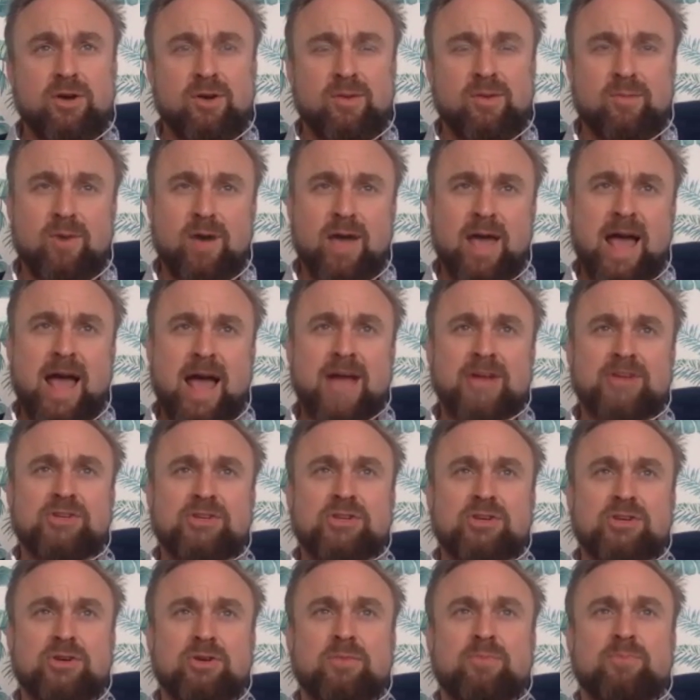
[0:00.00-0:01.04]
My
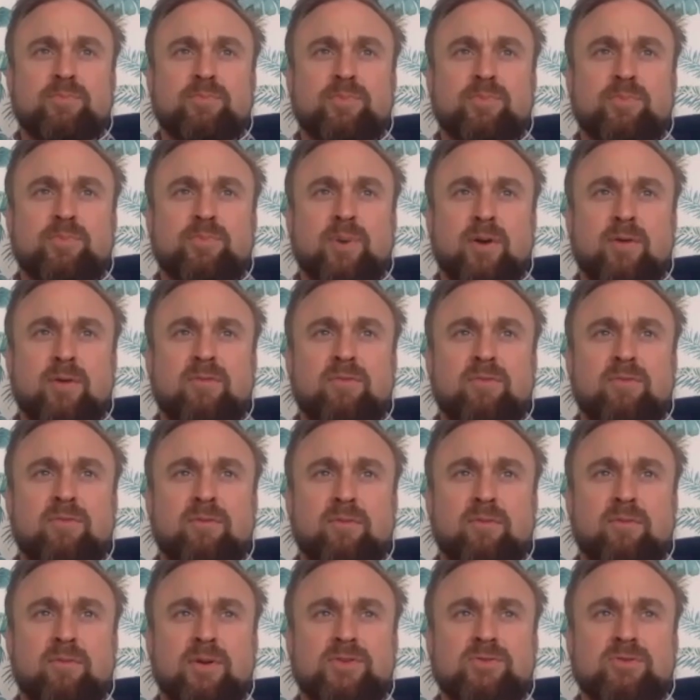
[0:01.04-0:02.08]
attitude, both
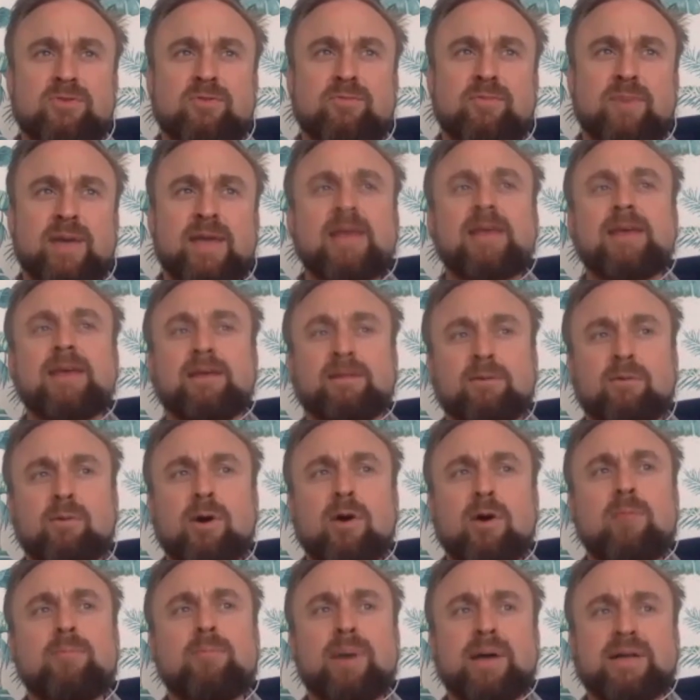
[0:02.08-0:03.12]
from a sort of making the
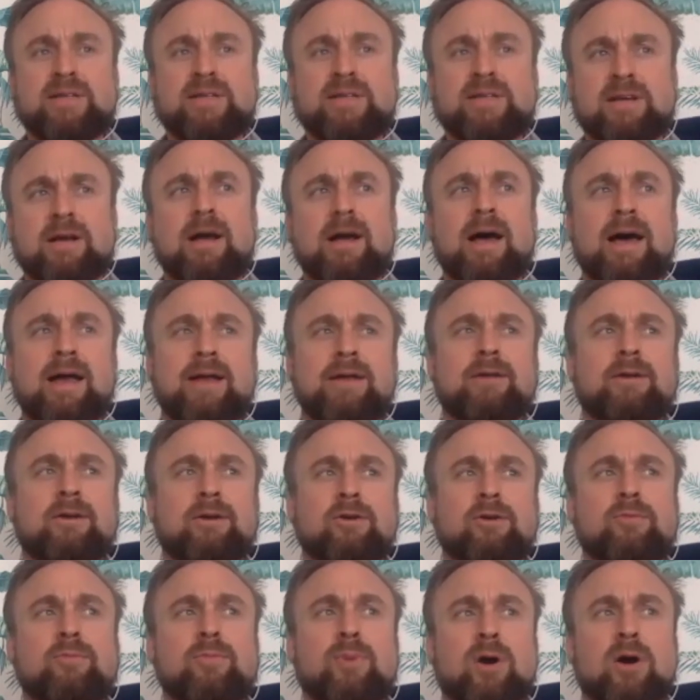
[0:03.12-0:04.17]
world better and a
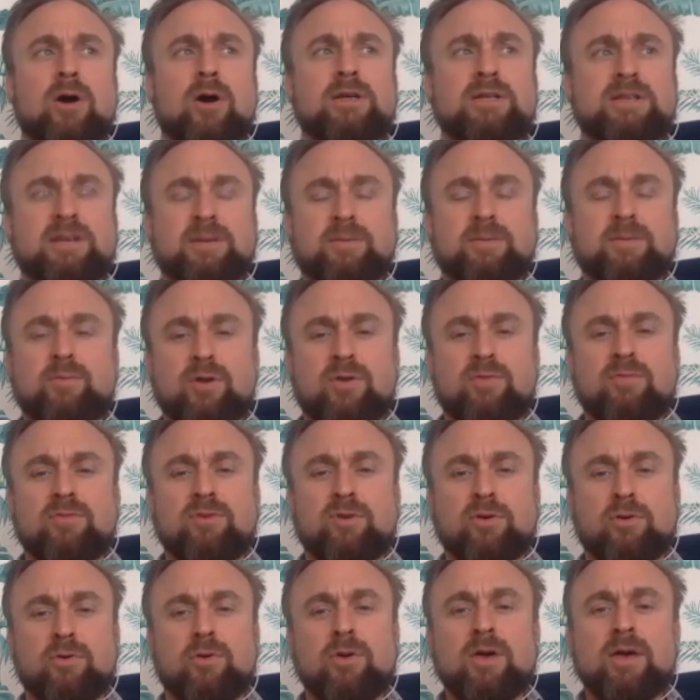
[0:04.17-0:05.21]
good marketing point of
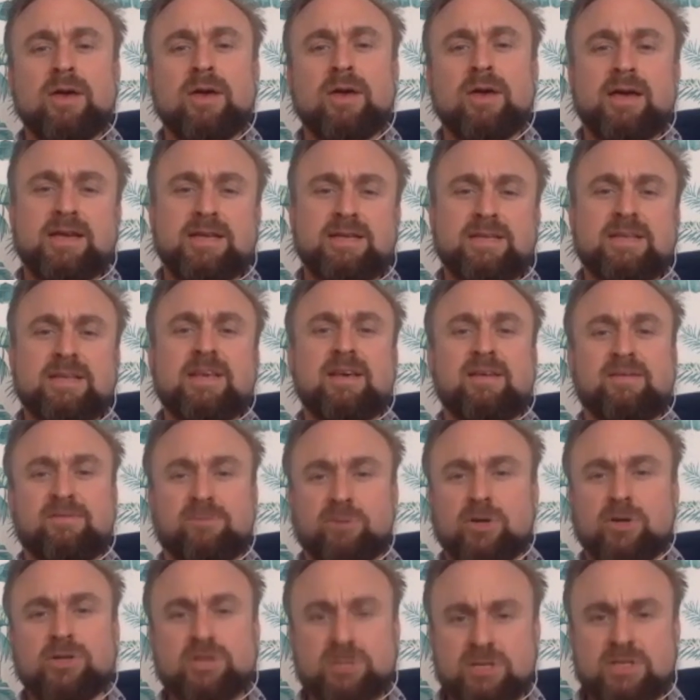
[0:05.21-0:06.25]
view, is give
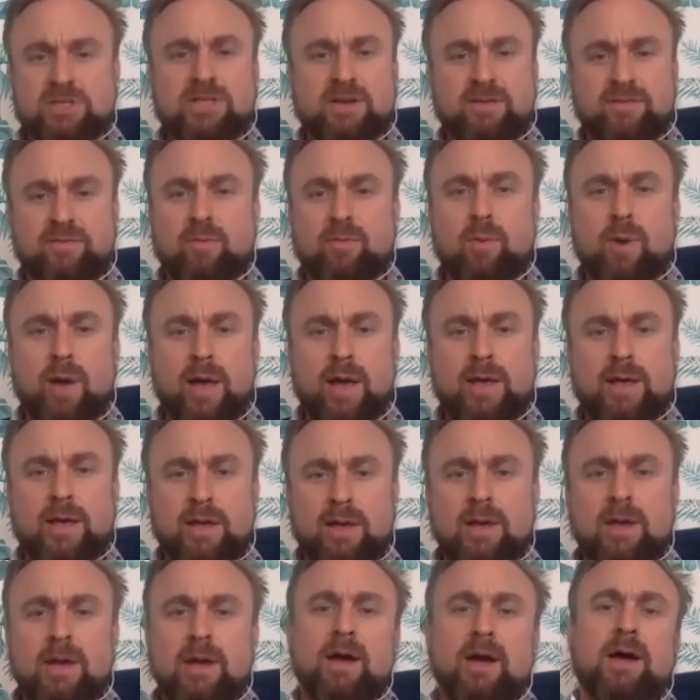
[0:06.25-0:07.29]
lots of stuff away,
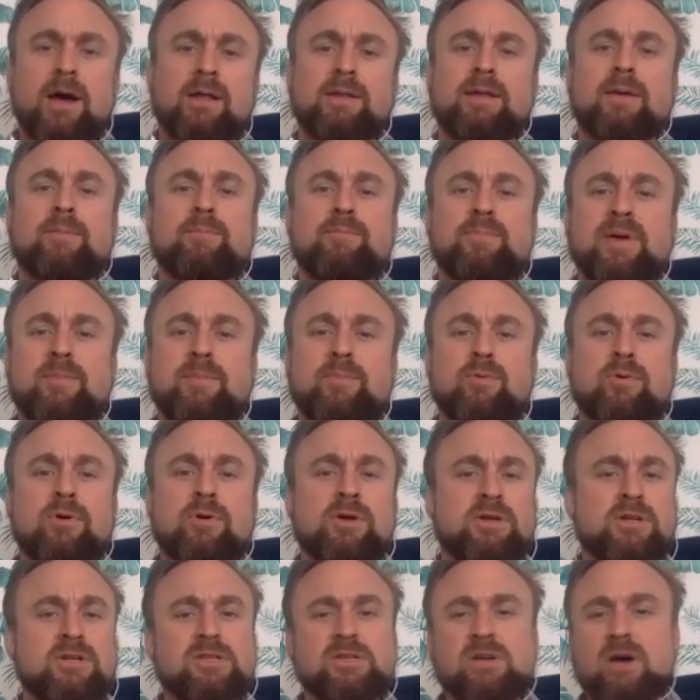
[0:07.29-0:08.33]
and then people
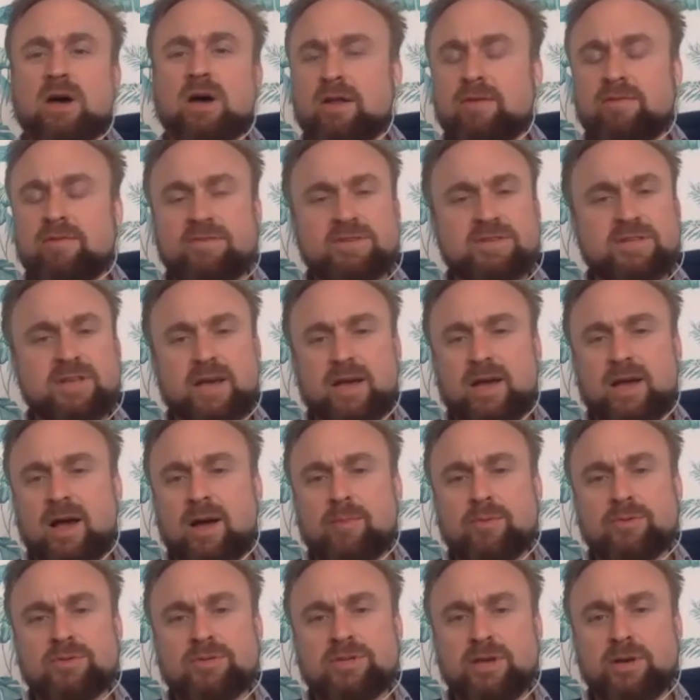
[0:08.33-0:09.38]
can decide if it's their
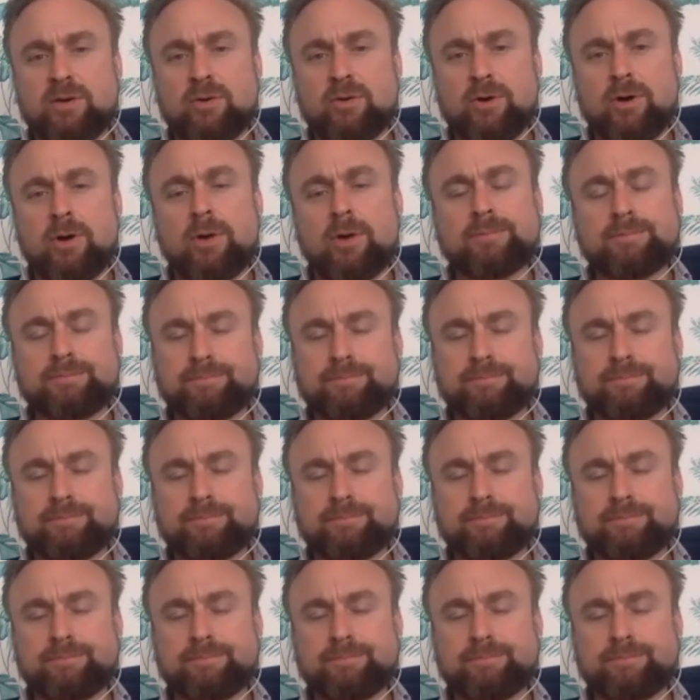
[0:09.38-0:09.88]
cup of tea or not.